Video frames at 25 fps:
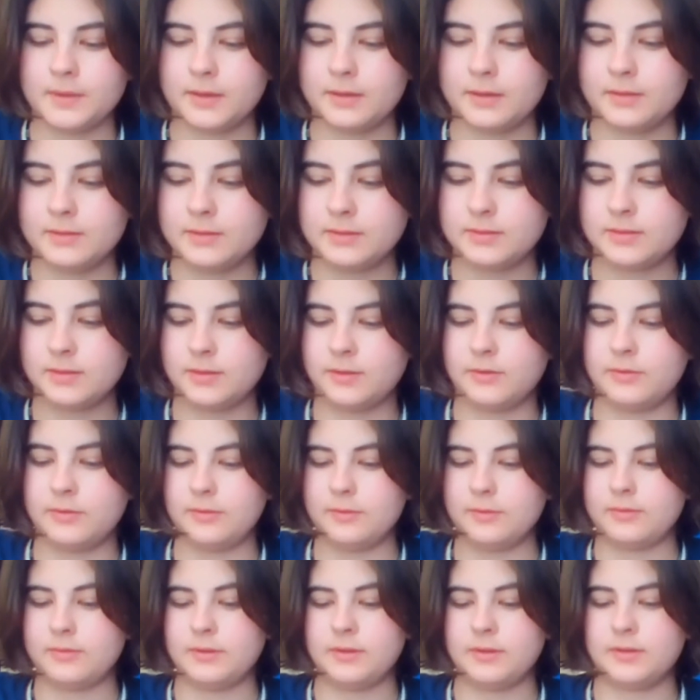So
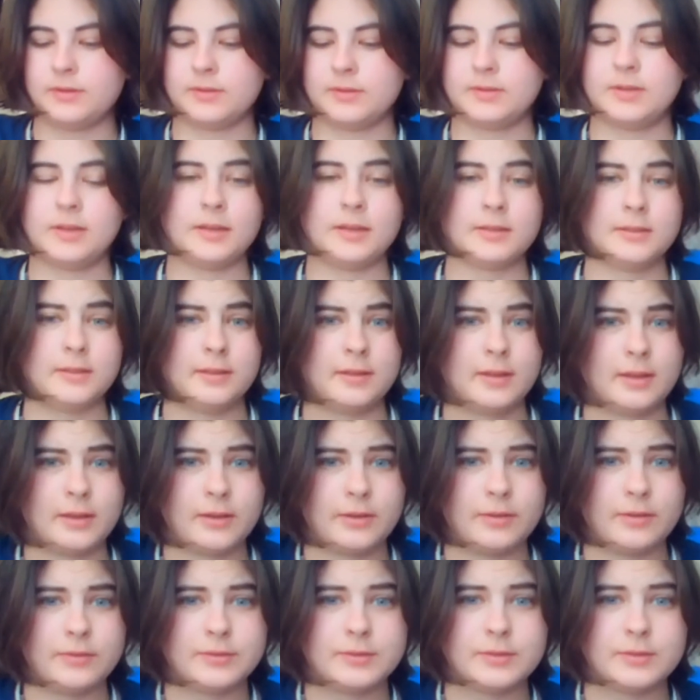at the start of the year
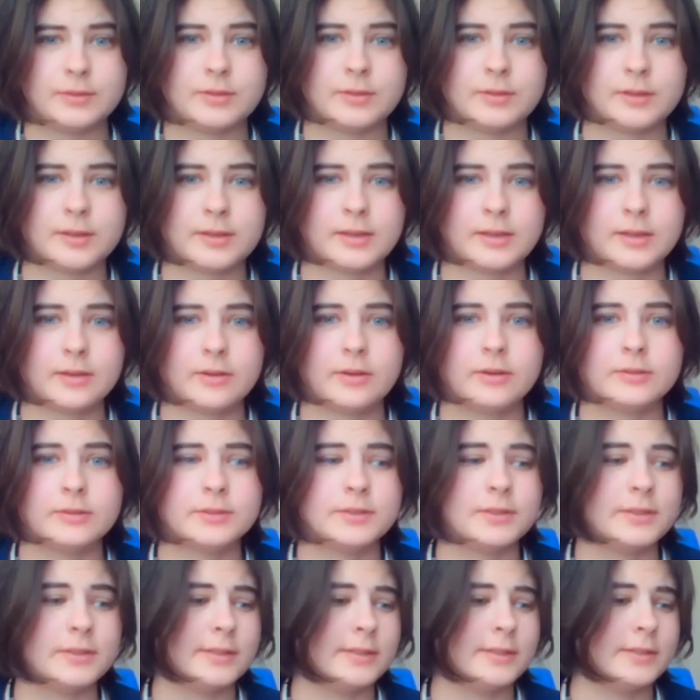it was just looking at
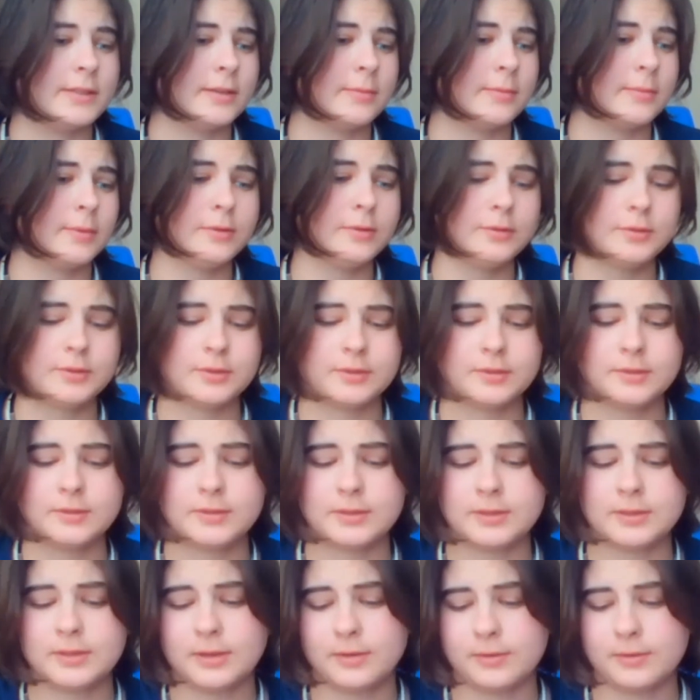contradicting emotions,
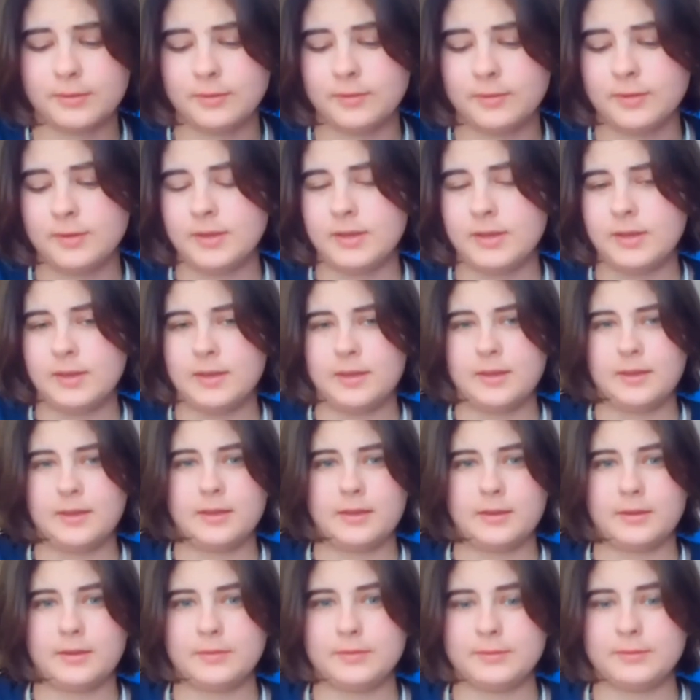and now
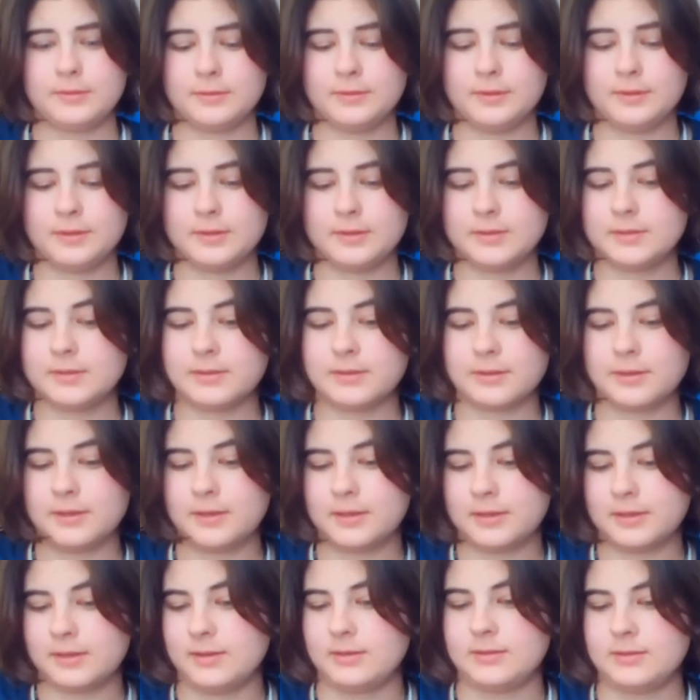it's
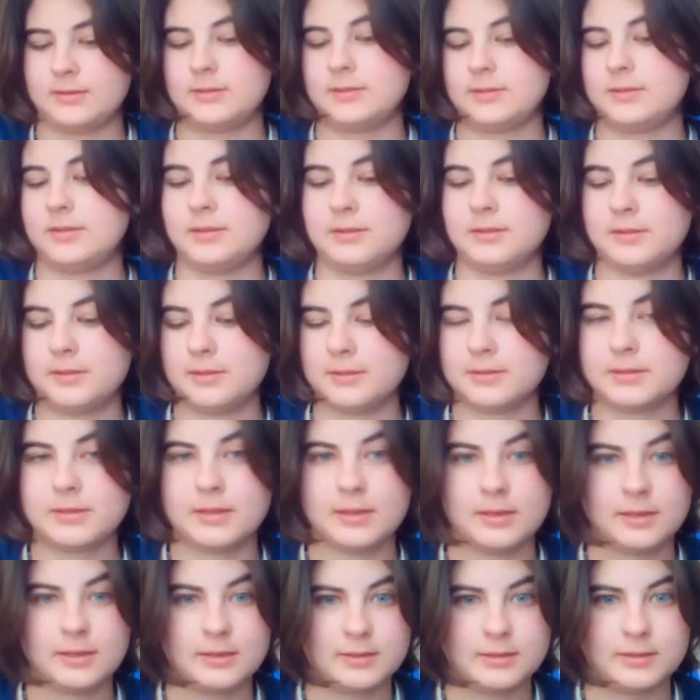
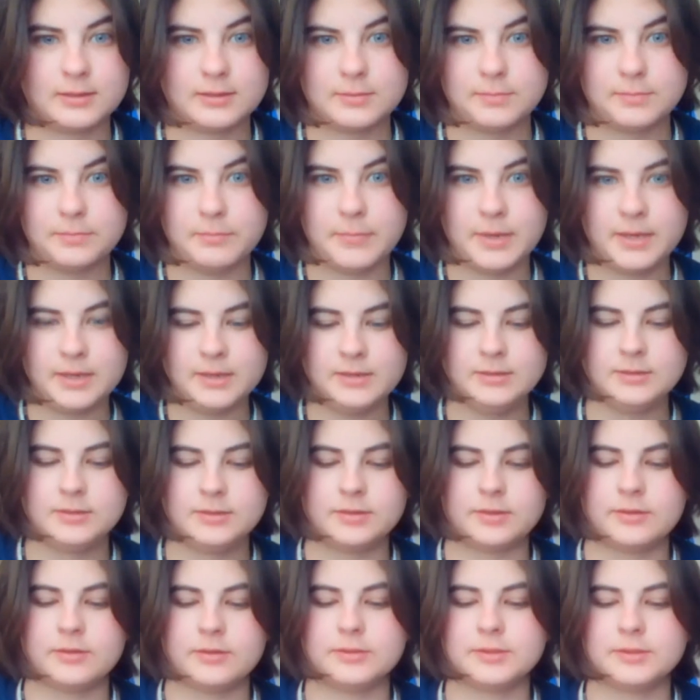like this
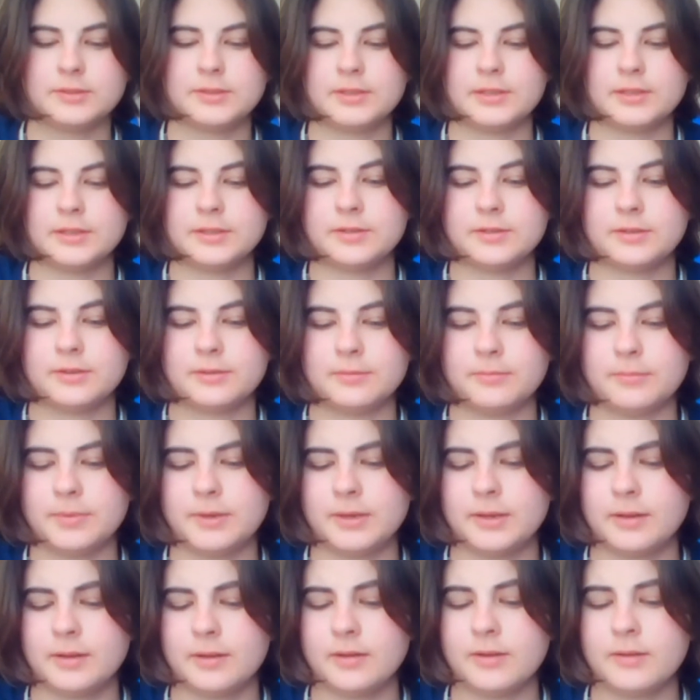major contradiction,
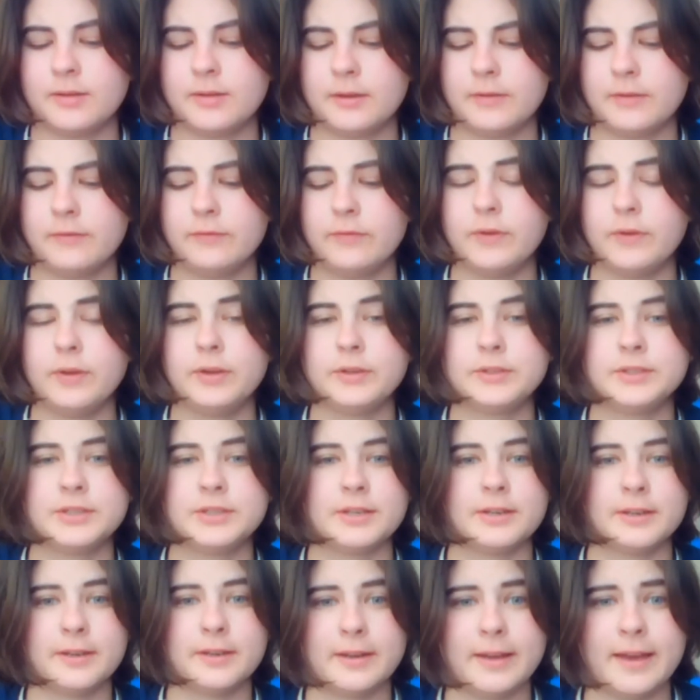being a
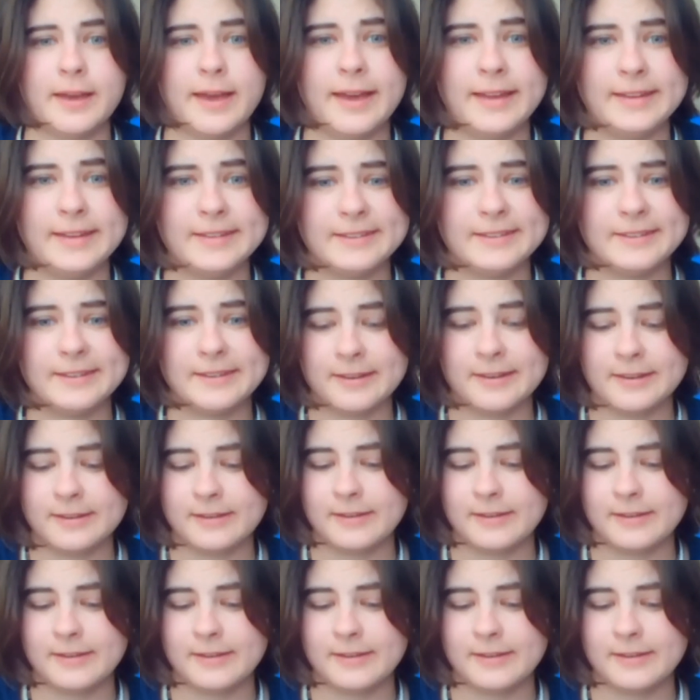virgin and